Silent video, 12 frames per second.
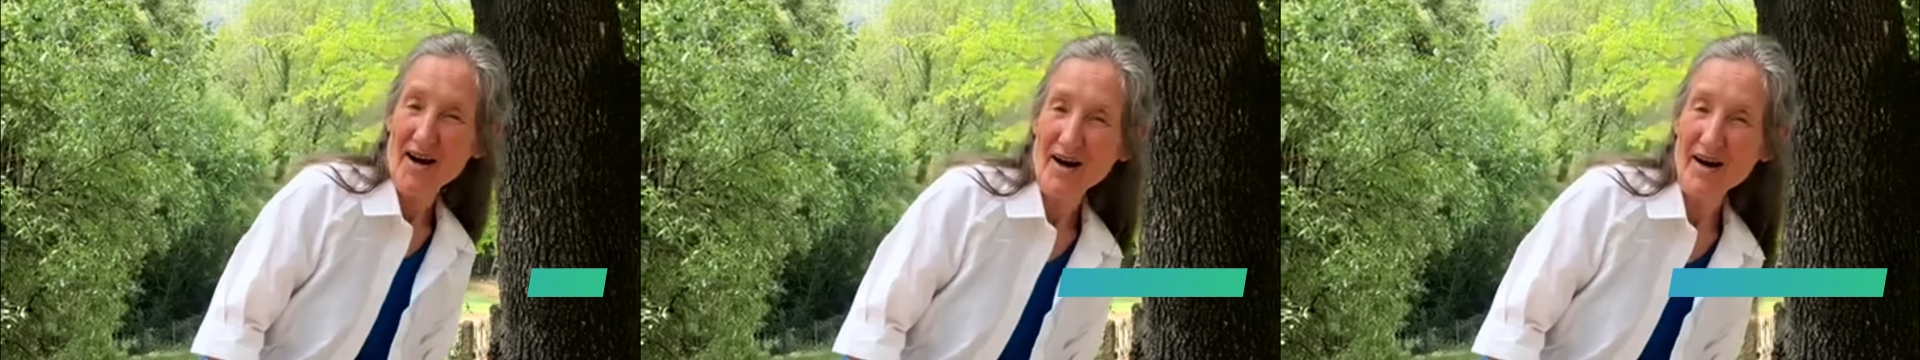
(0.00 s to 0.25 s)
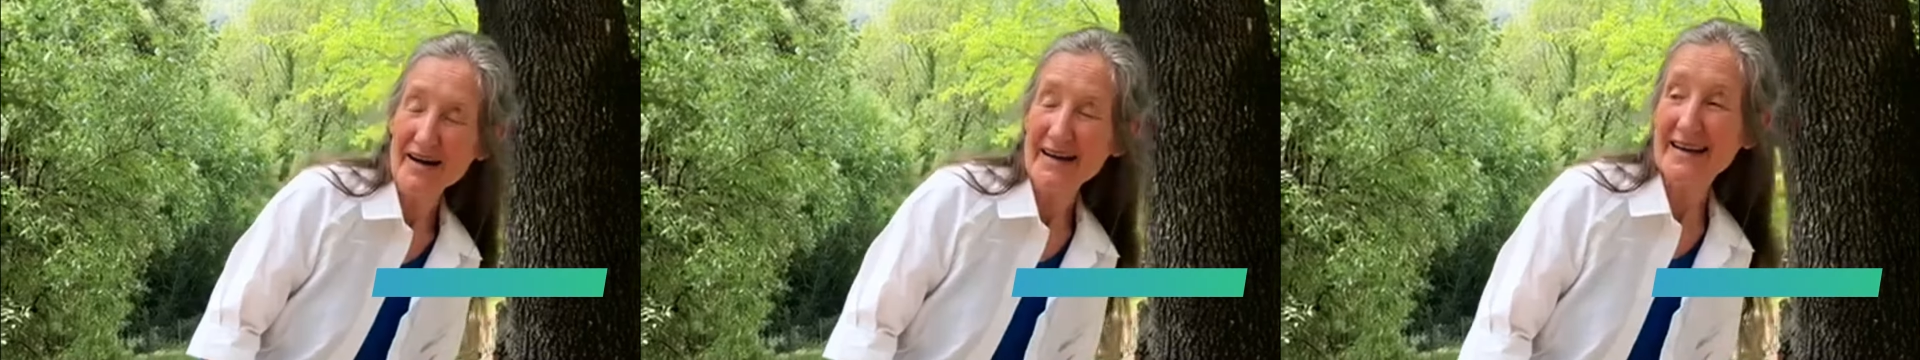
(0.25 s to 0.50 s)

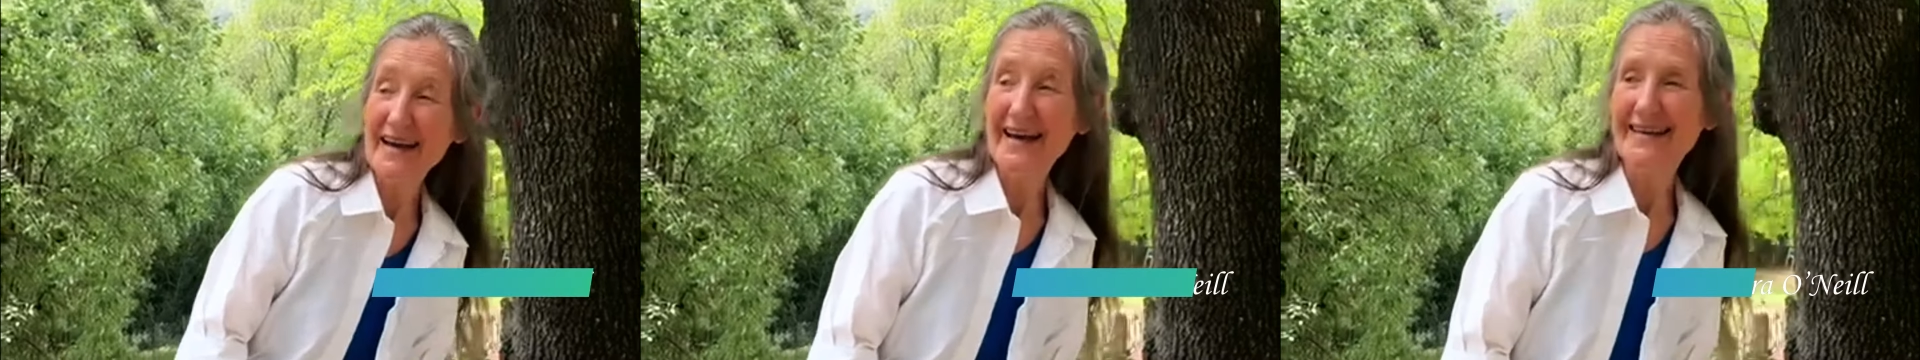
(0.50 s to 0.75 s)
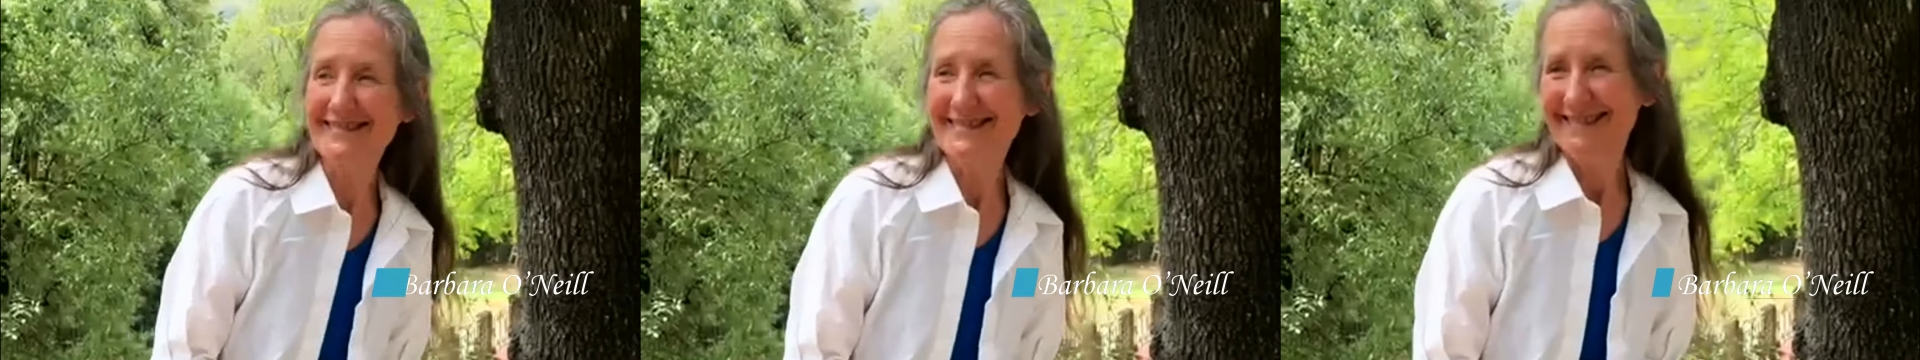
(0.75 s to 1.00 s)
Hi
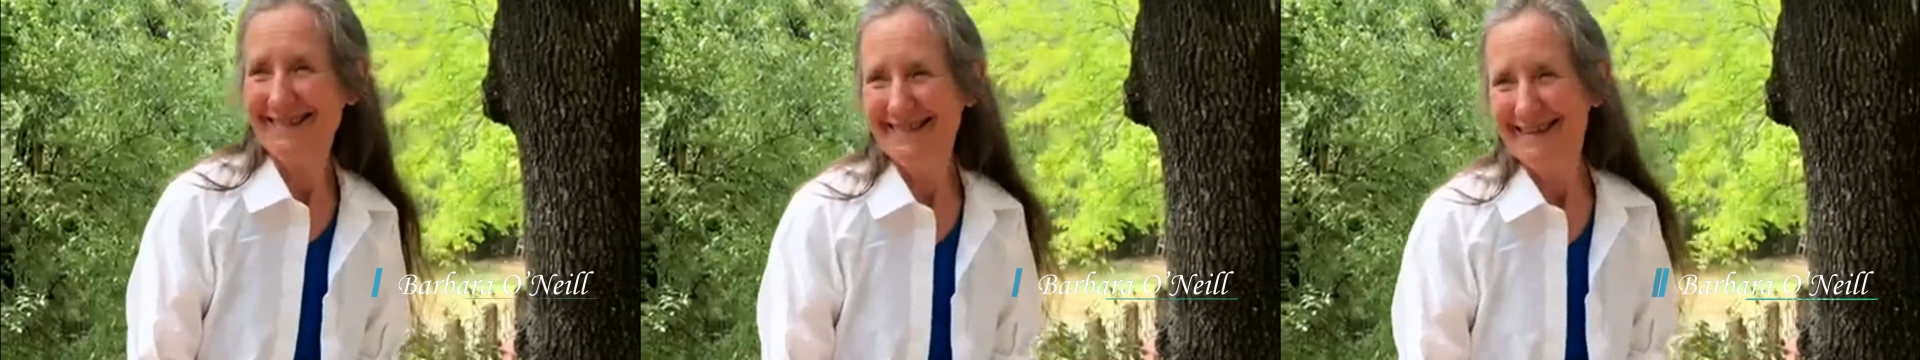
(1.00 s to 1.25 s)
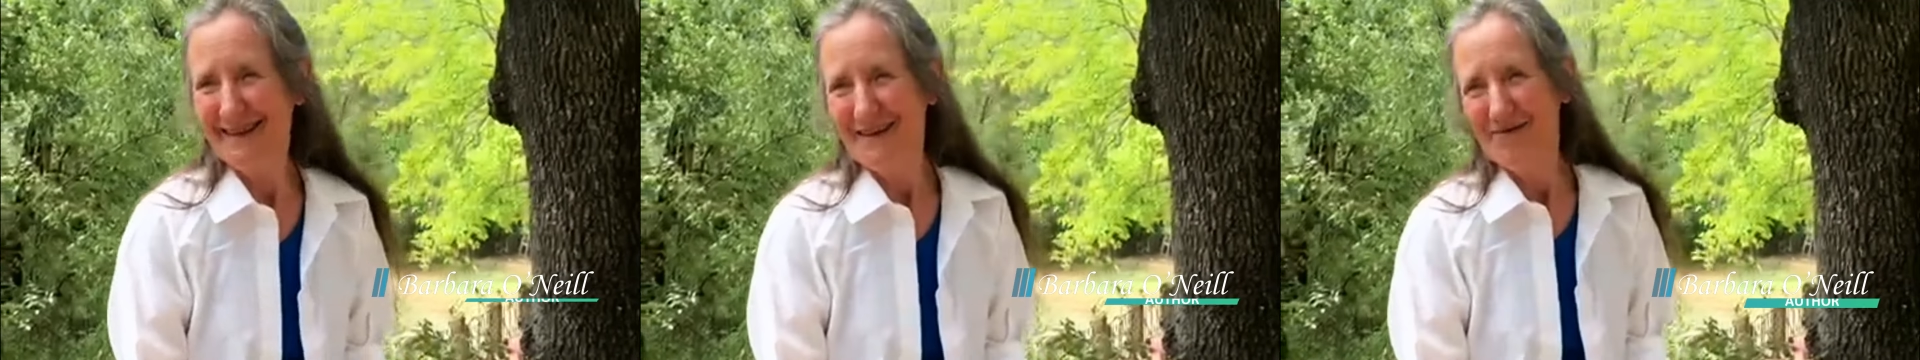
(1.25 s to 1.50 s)
again,
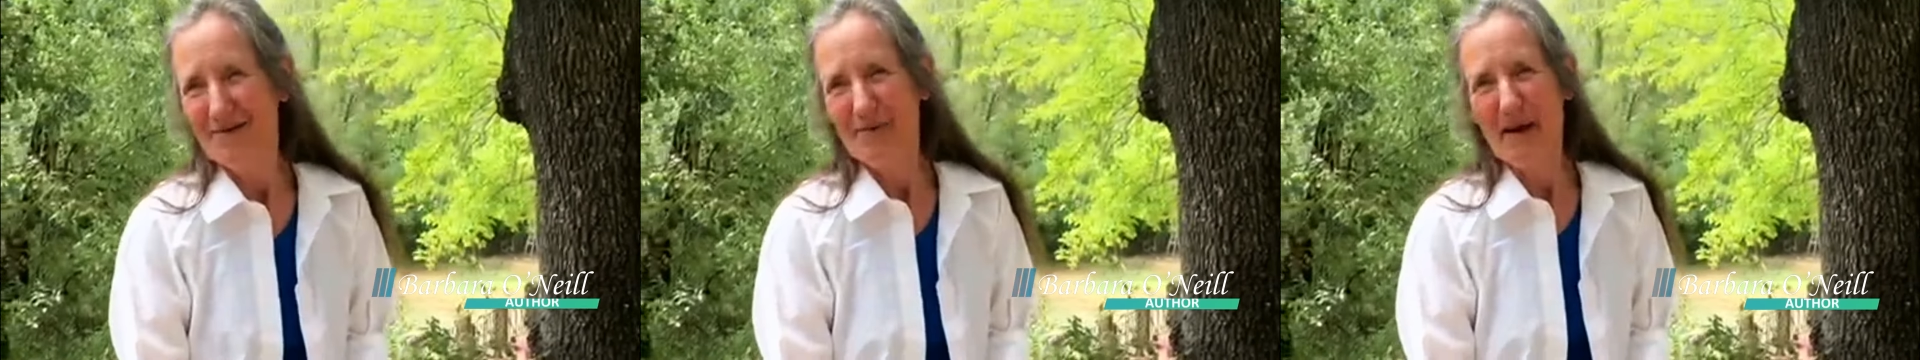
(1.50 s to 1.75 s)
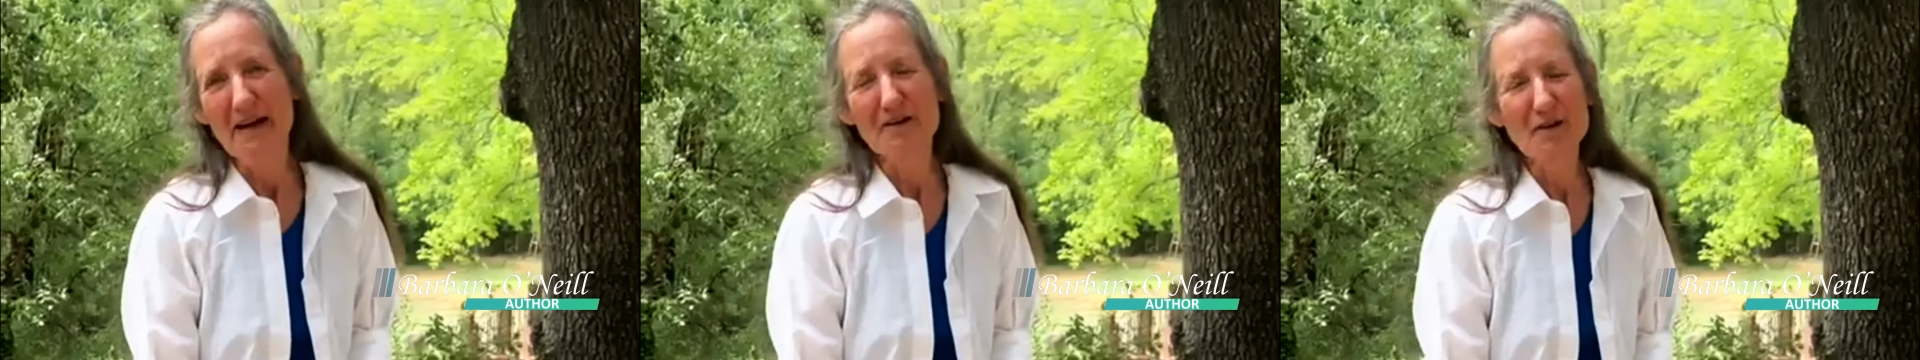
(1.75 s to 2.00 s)
from
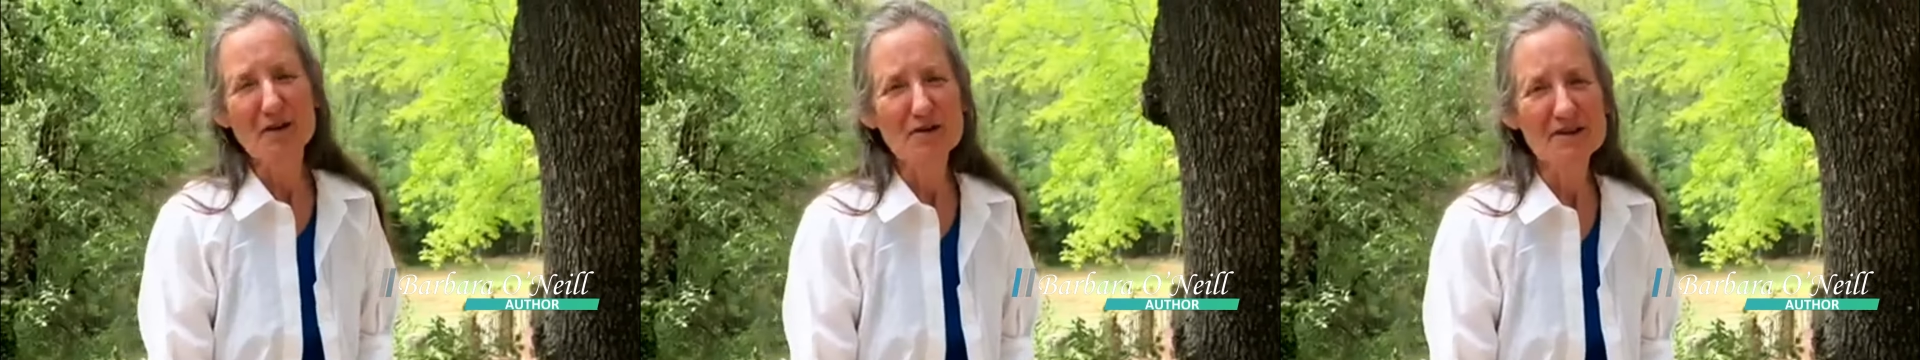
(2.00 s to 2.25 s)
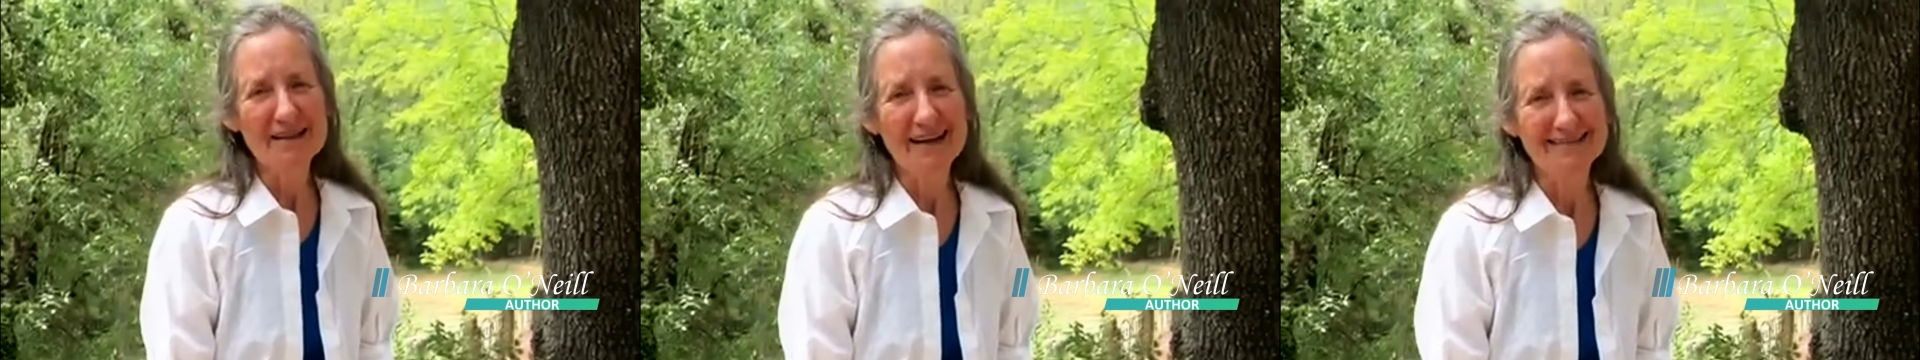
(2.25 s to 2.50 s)

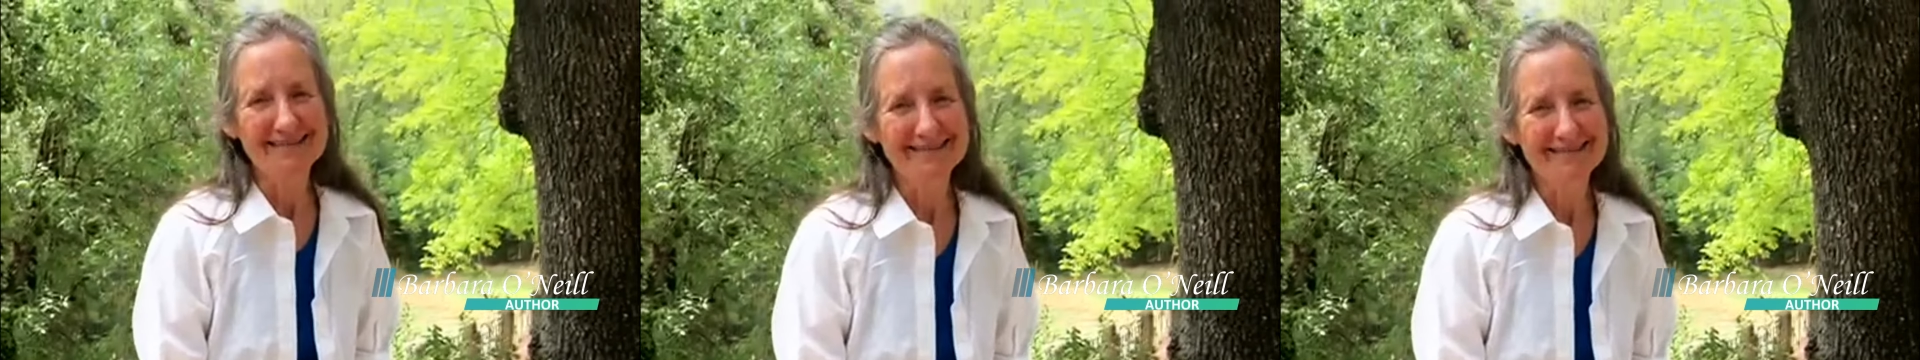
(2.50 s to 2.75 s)
Andalusia.